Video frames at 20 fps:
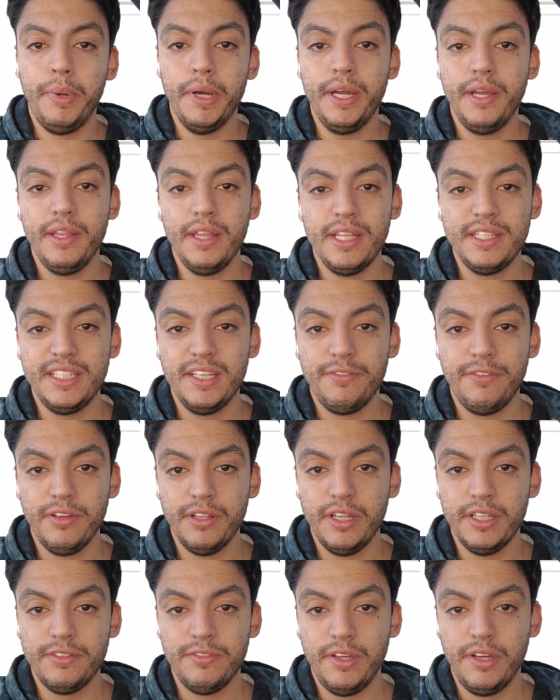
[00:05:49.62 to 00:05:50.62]
But that's it for
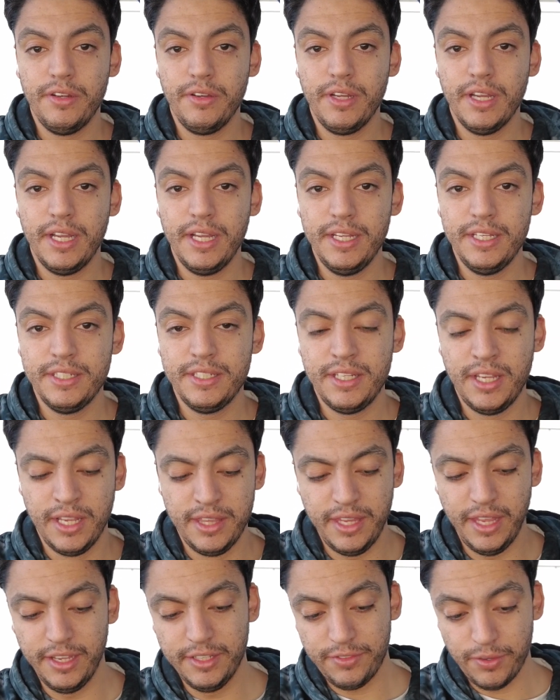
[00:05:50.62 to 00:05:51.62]
this video guys.
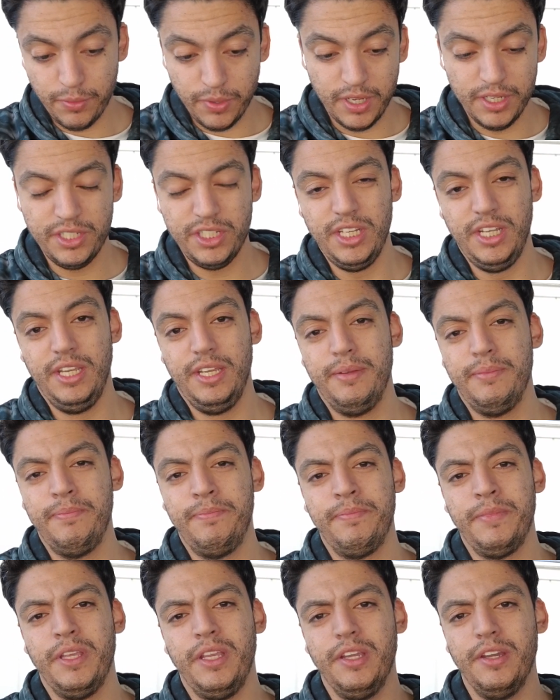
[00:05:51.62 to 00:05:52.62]
Thanks for watching.
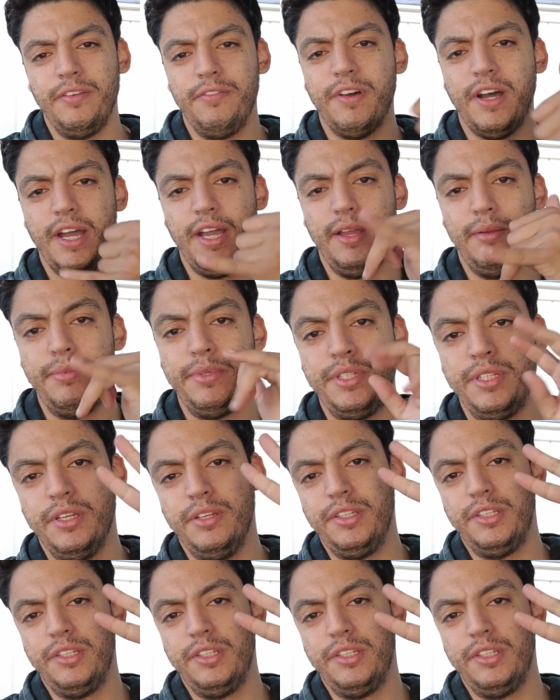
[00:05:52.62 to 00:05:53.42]
Good vibes.